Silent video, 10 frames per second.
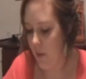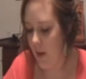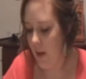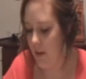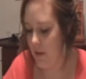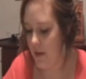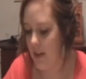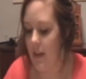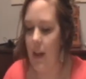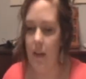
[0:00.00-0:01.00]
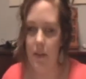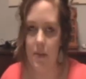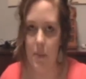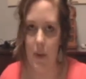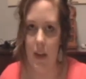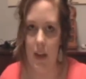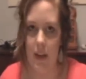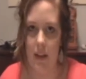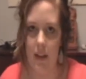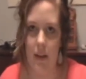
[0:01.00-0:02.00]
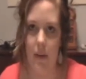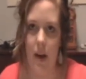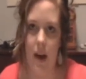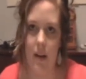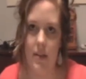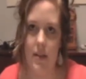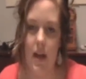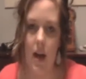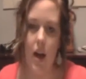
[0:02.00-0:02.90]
quite interesting to have everybody, you know, ask,